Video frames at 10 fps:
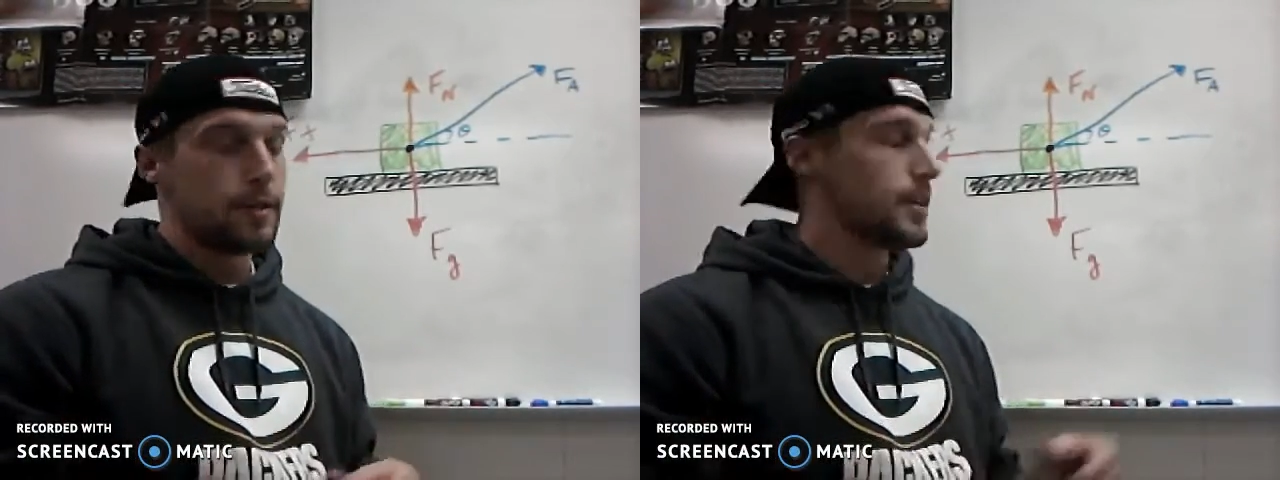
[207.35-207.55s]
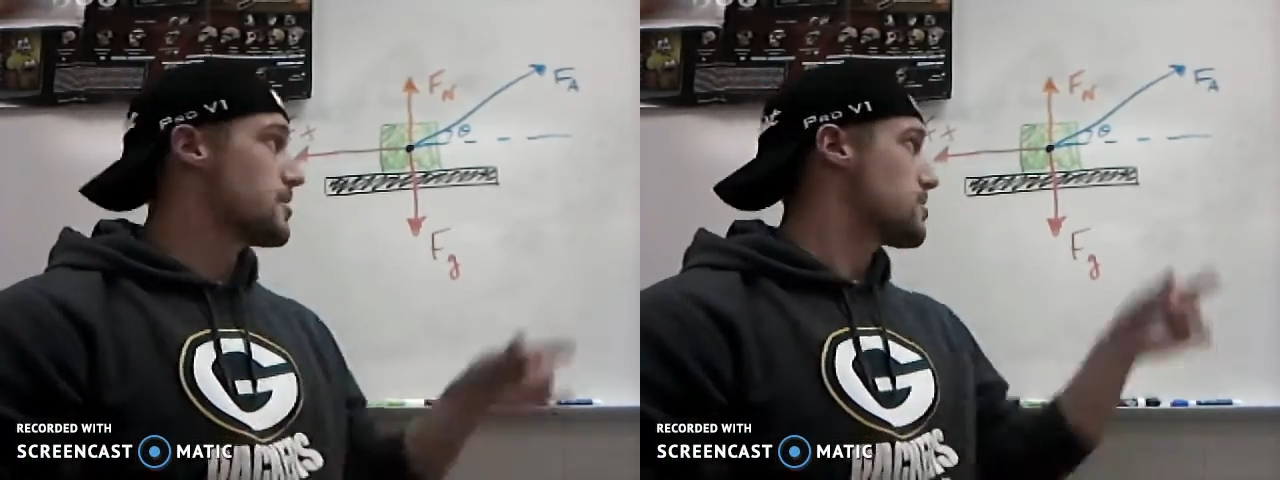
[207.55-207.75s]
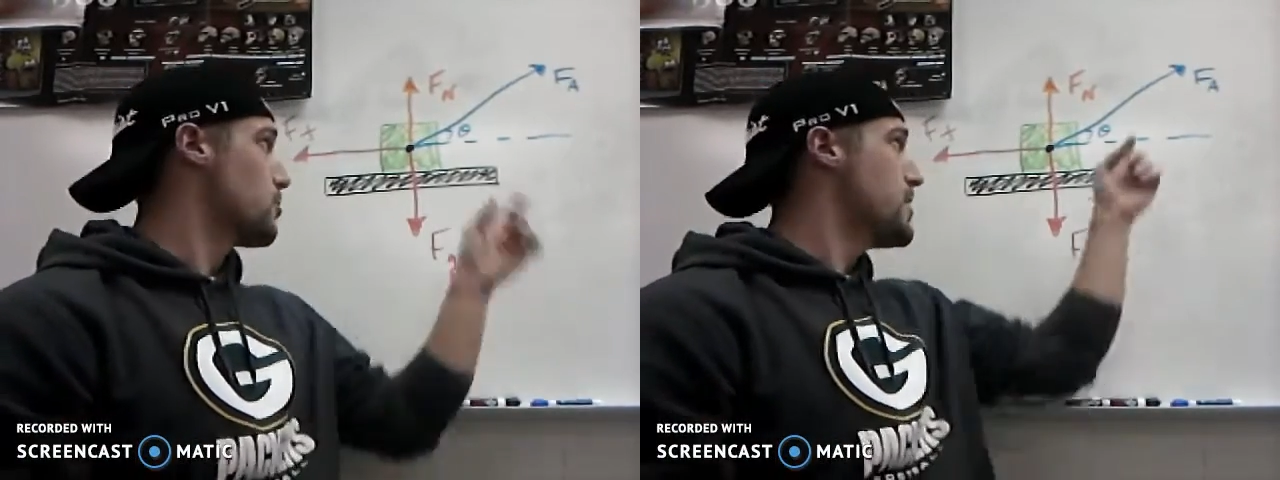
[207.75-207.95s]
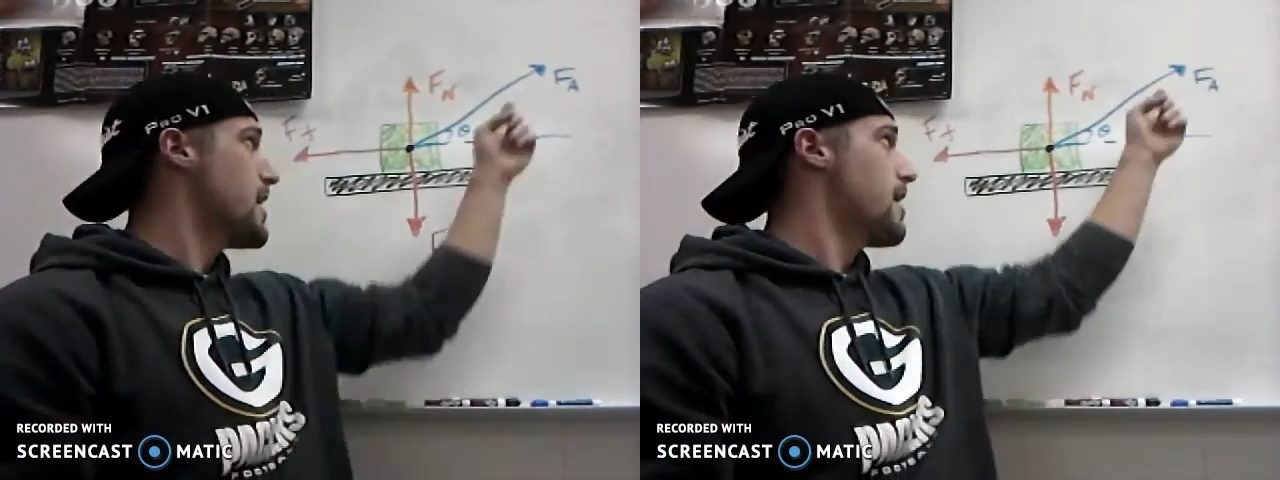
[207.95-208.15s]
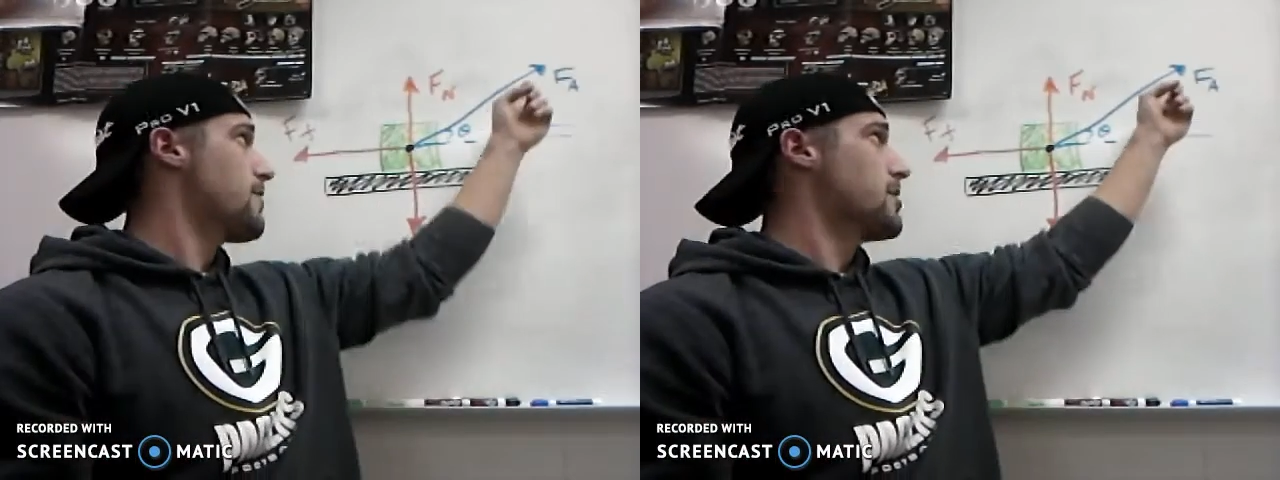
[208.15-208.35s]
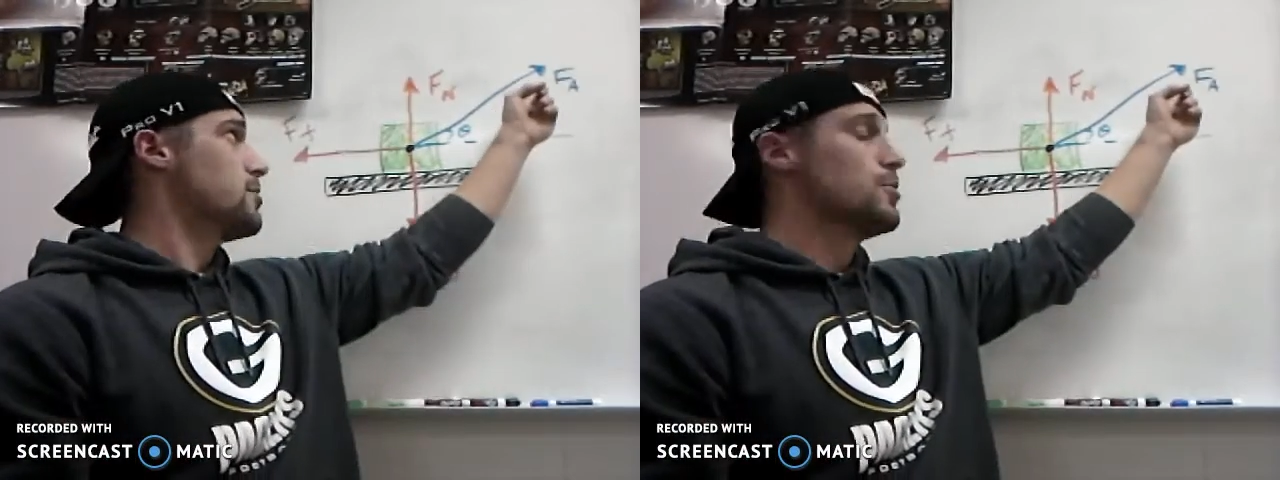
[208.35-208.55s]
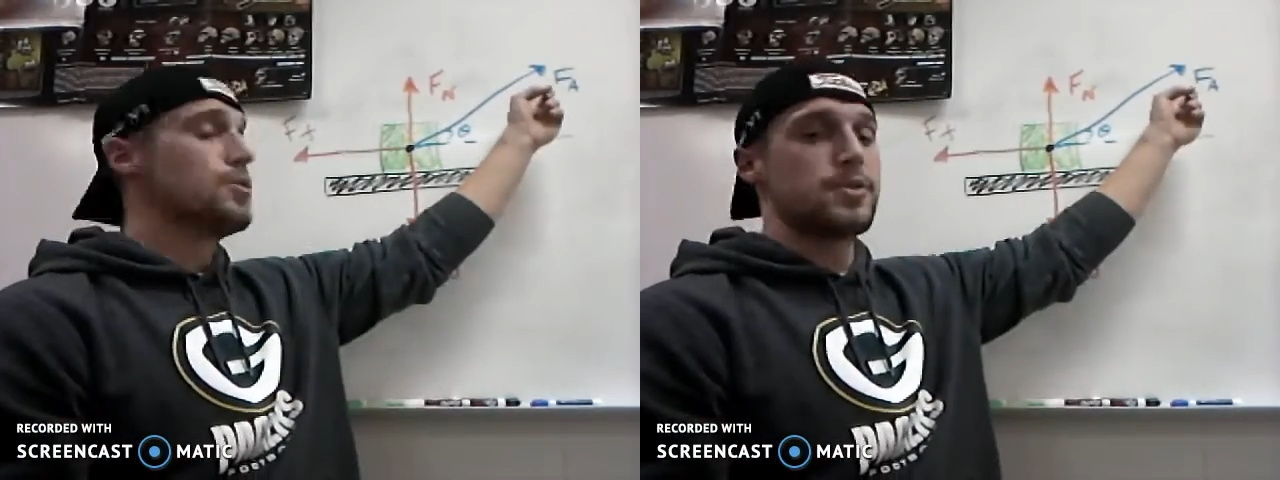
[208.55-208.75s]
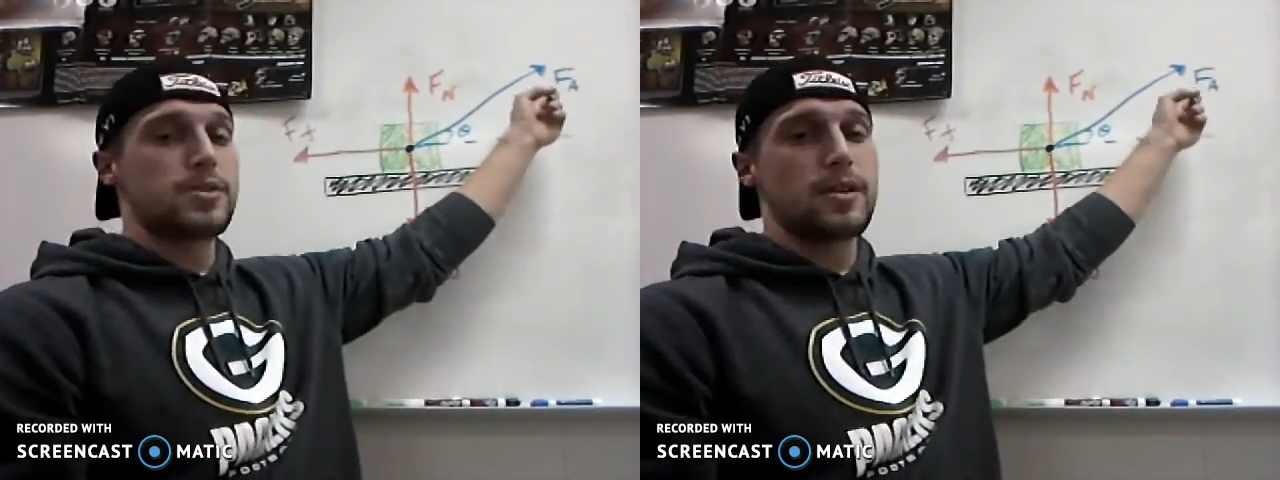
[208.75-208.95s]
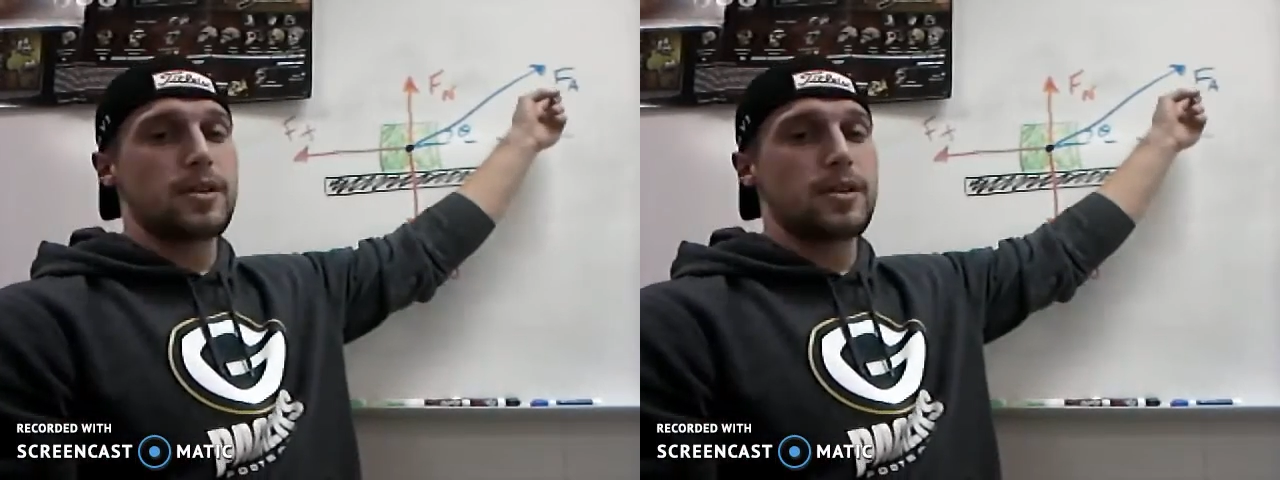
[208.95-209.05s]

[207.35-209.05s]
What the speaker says: Okay, so we have to use